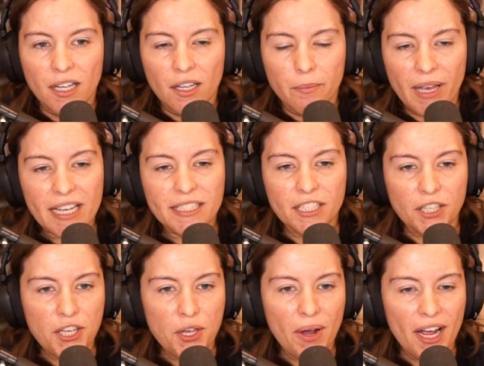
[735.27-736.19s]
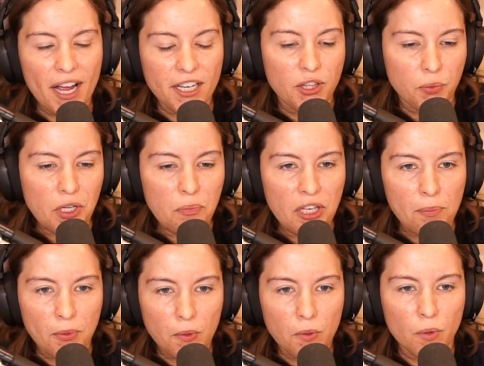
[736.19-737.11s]
basically, you had 3
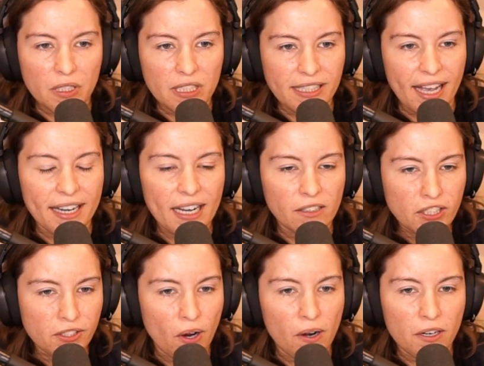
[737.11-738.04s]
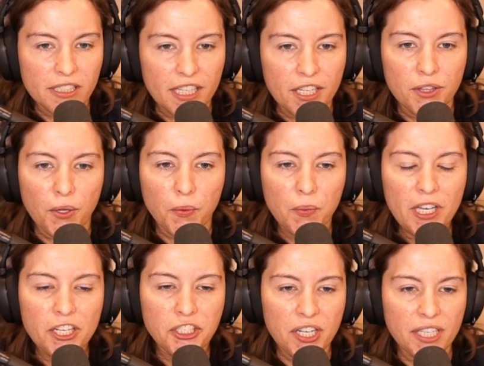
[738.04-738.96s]
people who were standout stars in their
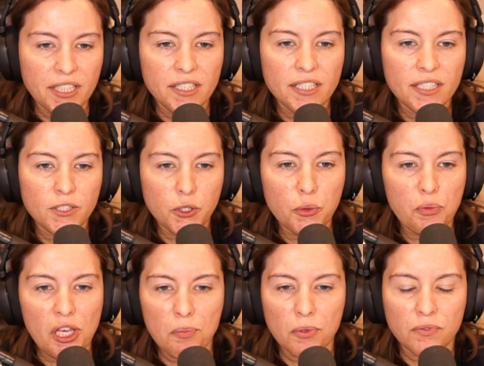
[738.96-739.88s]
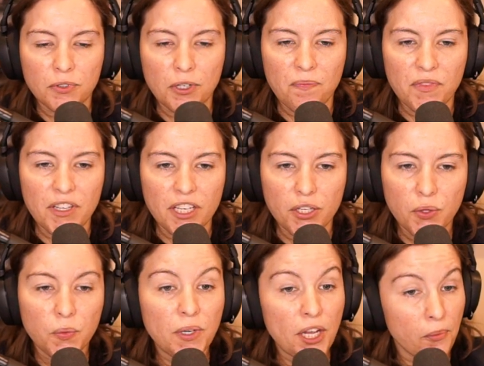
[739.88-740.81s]
regions, 2 people from the
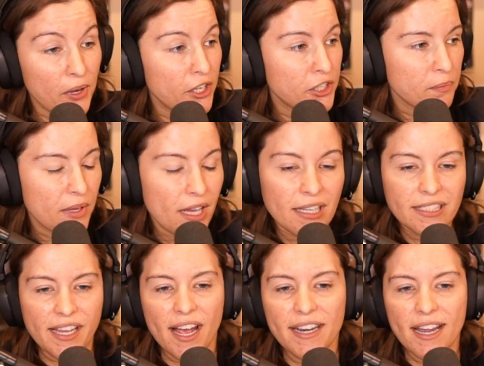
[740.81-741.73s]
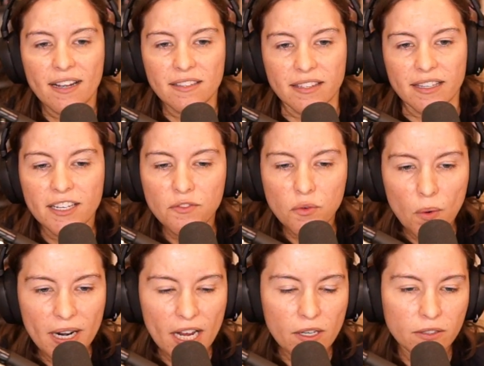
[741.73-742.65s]
Korea region being standouts, and then
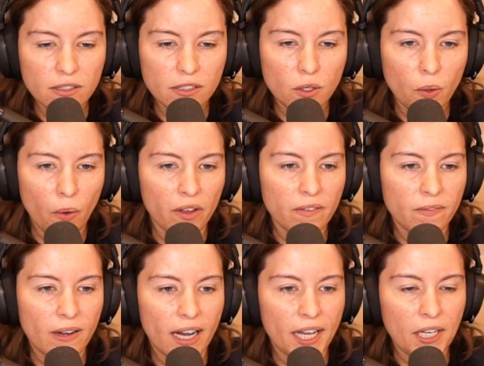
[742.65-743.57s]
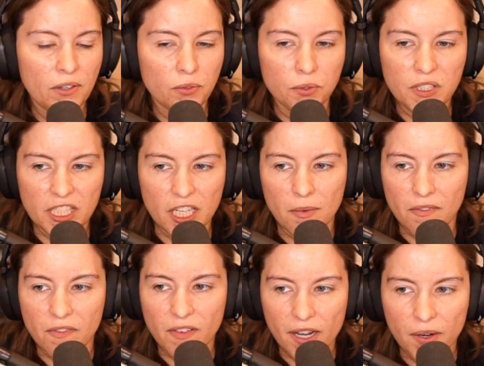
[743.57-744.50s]
everyone else qualifying through some
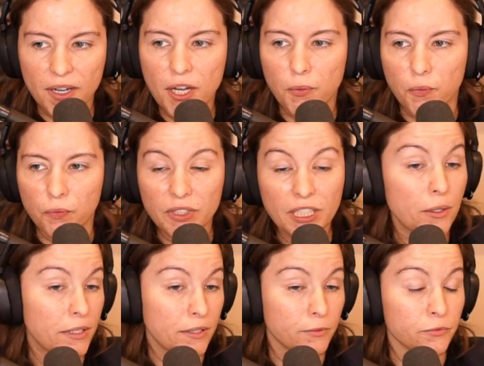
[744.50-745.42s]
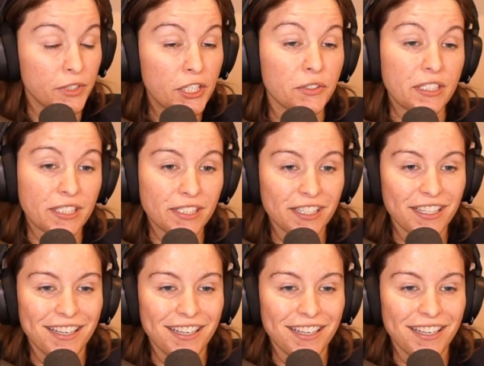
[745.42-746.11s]
very rigorous